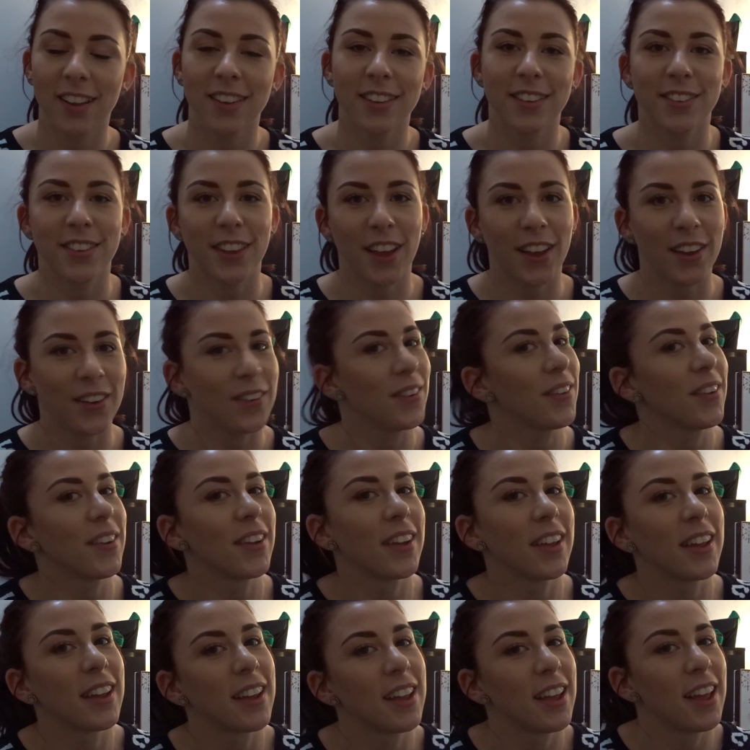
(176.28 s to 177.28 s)
So
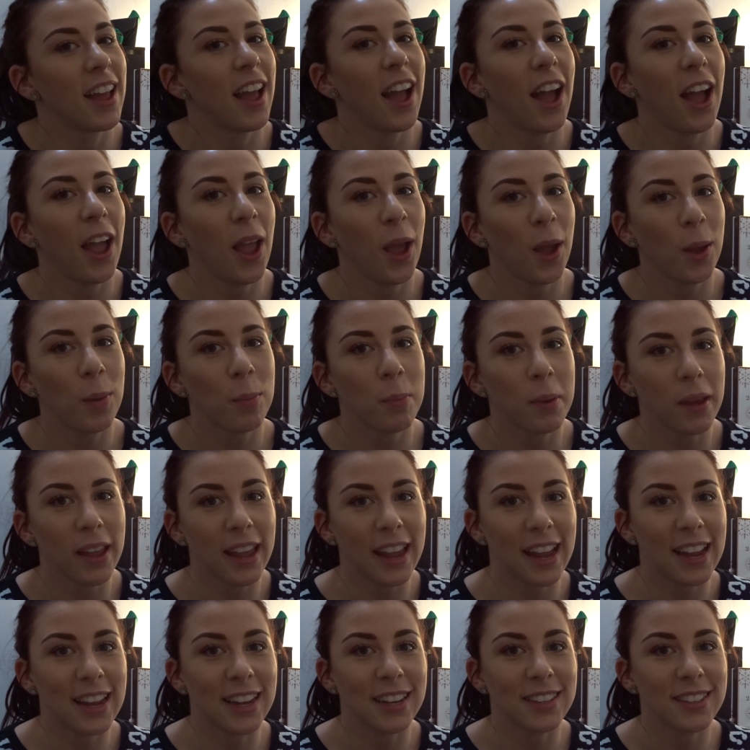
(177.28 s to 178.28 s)
I
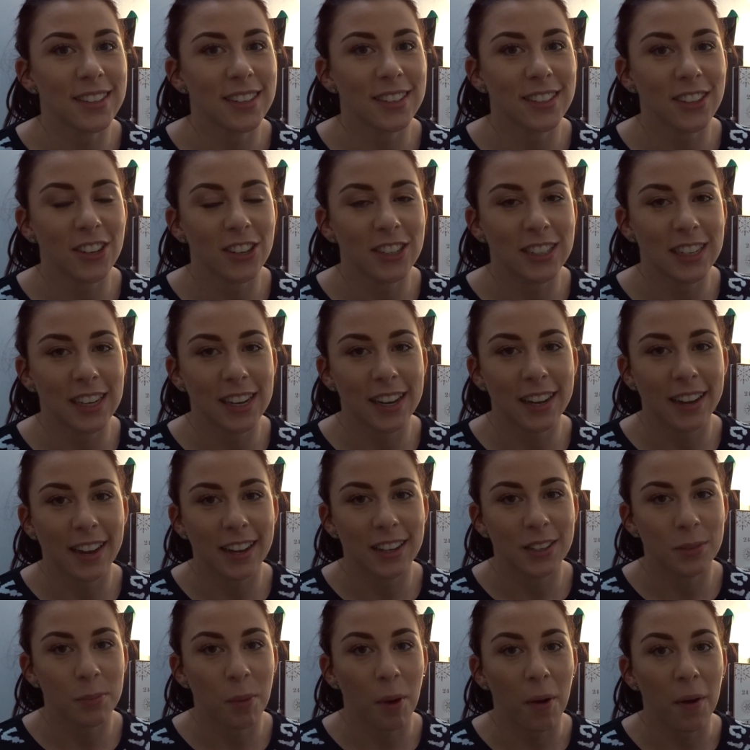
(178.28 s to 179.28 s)
hope it is exciting
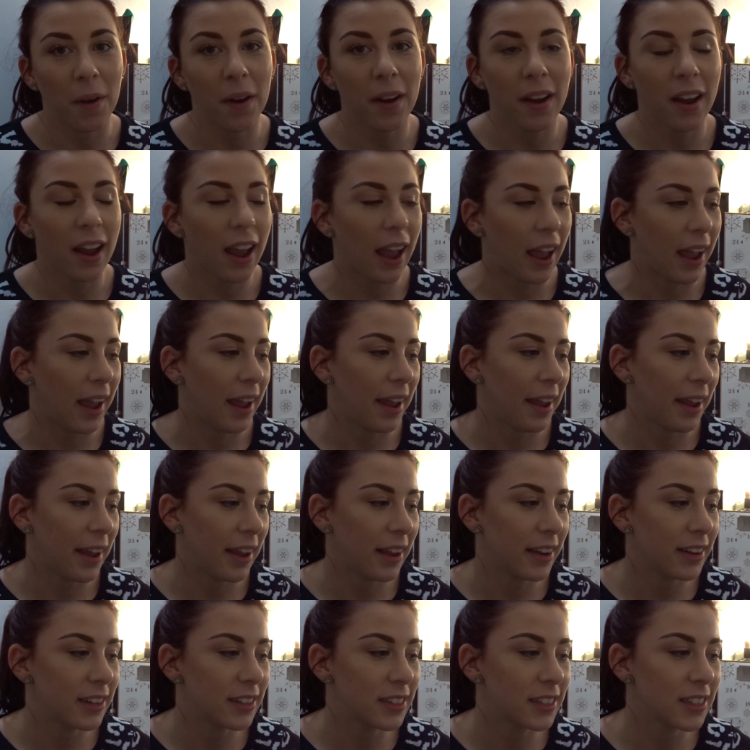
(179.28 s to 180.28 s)
again tomorrow,
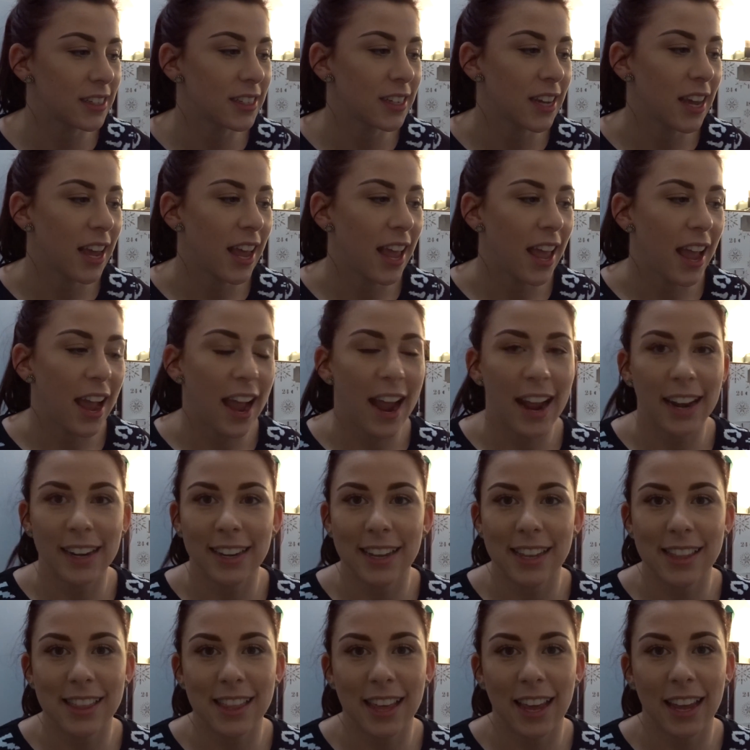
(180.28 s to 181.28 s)
and
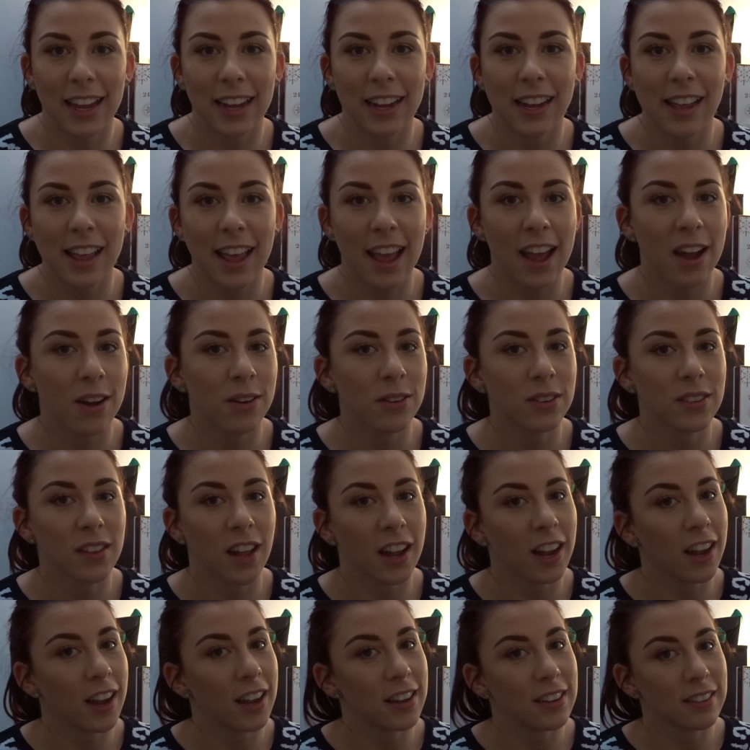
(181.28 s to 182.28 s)
anything else,
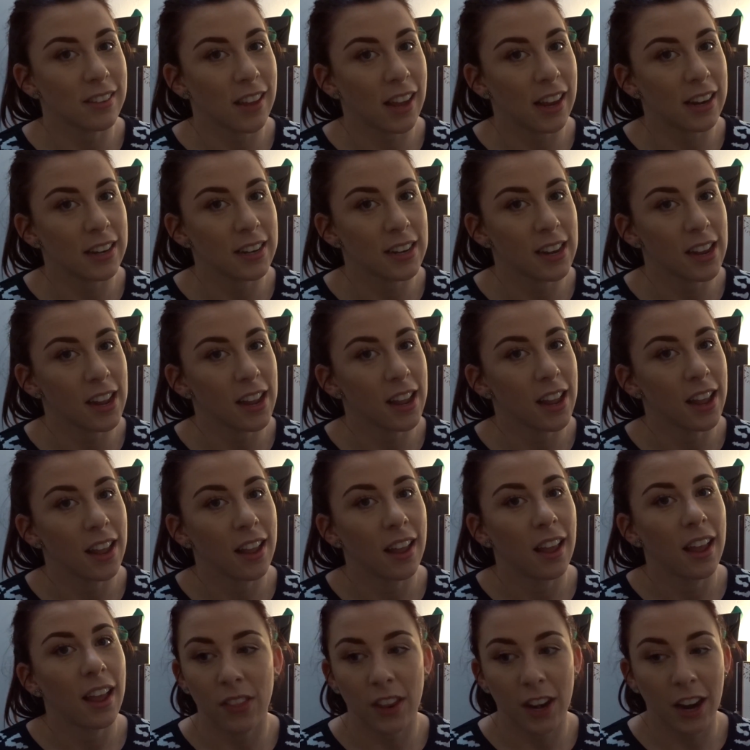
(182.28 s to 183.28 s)
like I said,
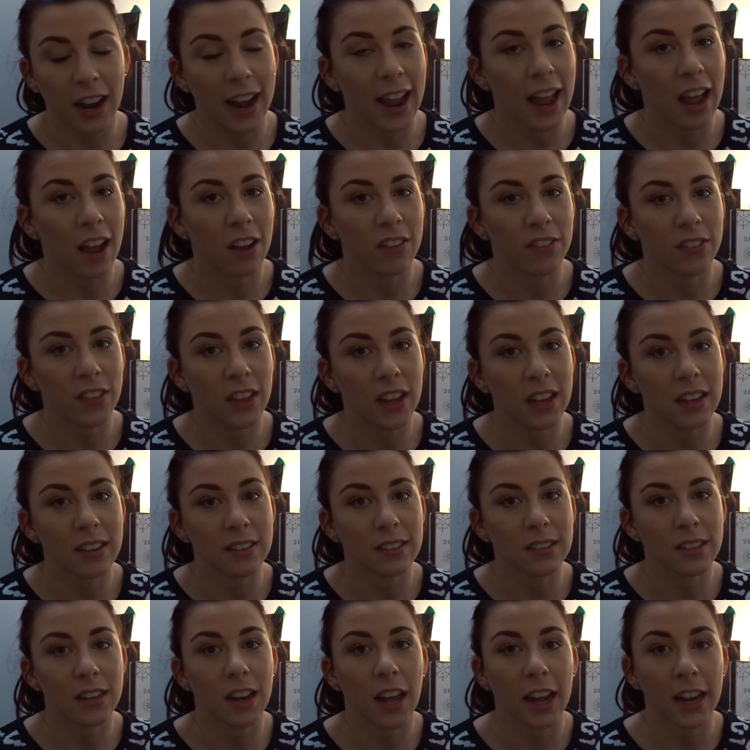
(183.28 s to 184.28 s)
that I have that
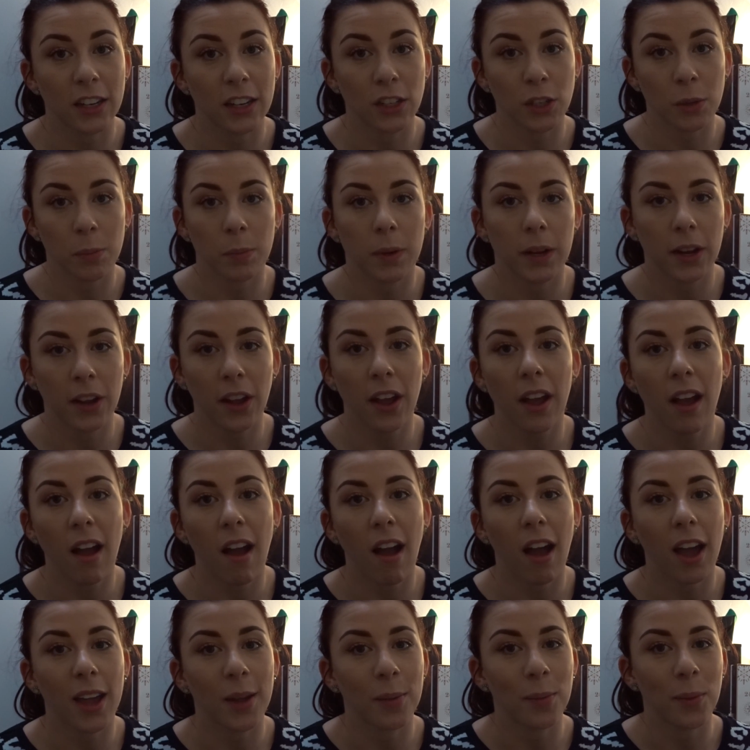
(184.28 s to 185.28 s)
is a duplicate,
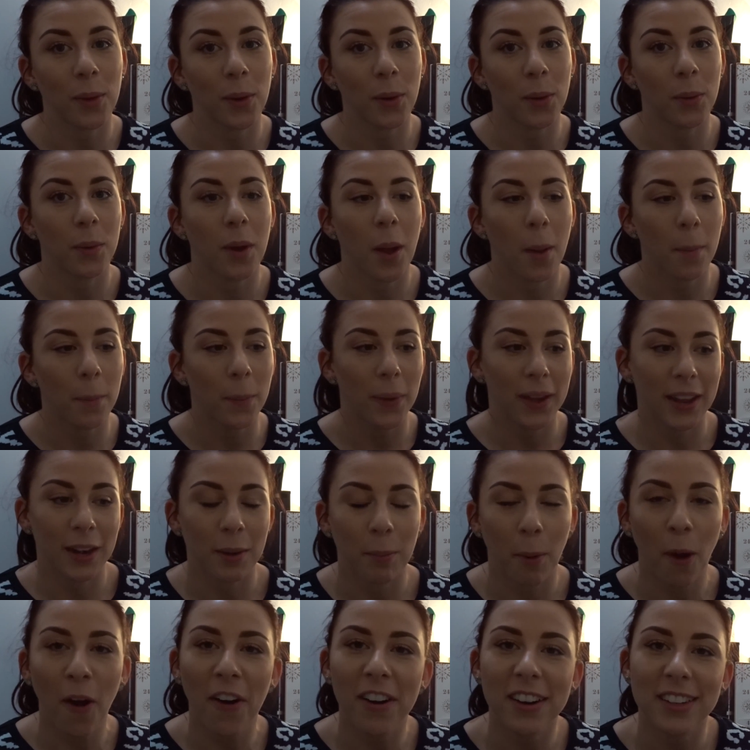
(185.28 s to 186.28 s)
I will put in
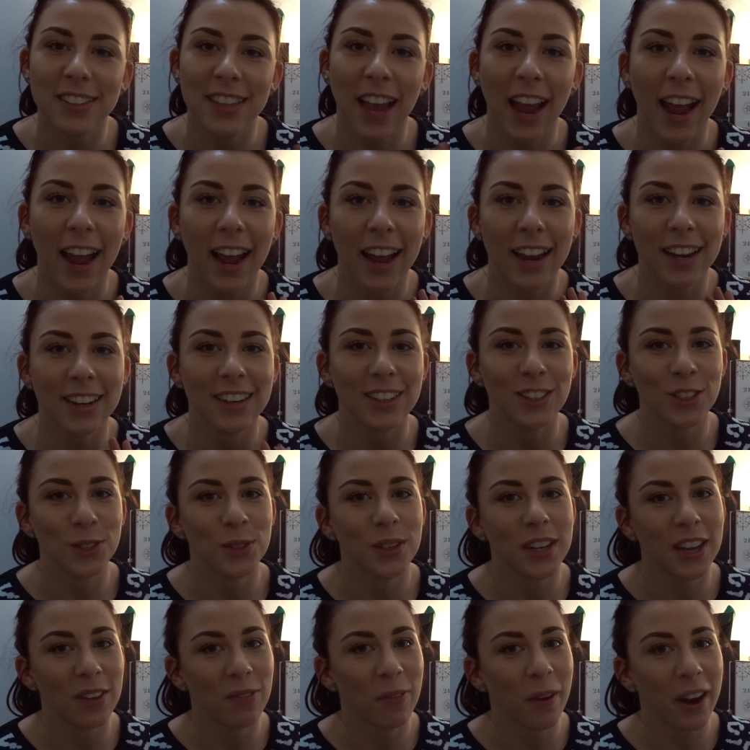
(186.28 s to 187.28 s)
a box and
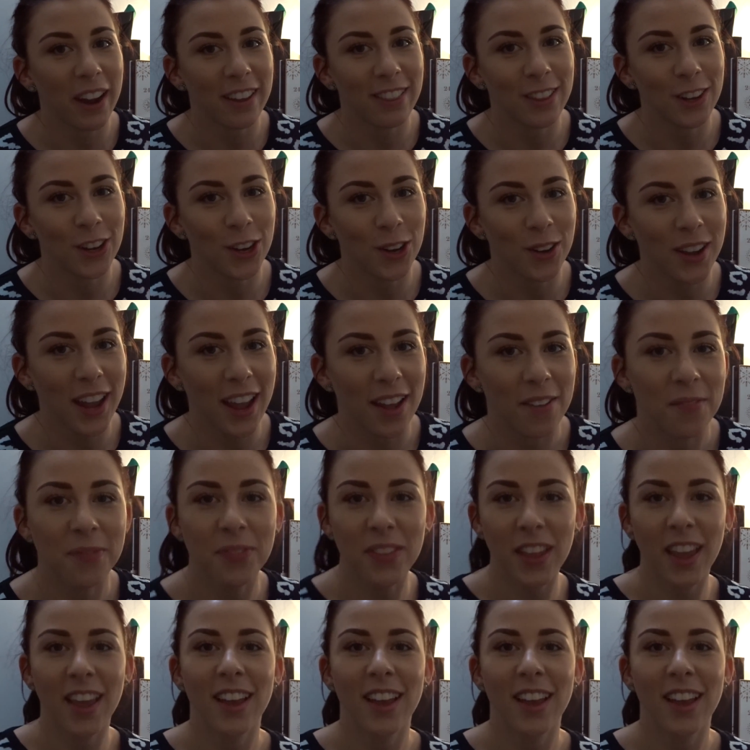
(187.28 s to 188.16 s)
do a giveaway in the new year.